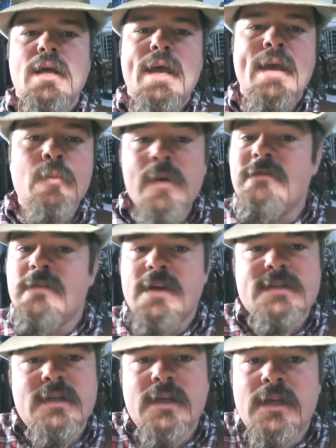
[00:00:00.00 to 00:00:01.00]
And we
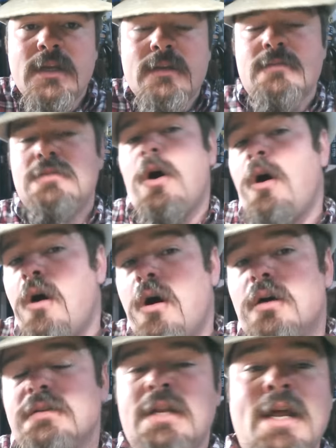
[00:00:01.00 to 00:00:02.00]
visited and
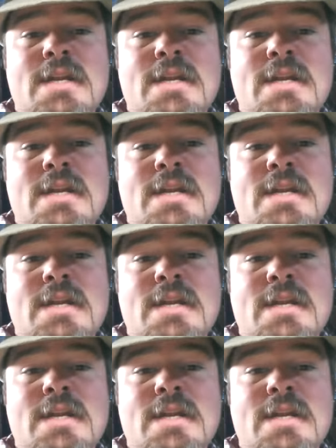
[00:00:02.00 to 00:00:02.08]
talked, and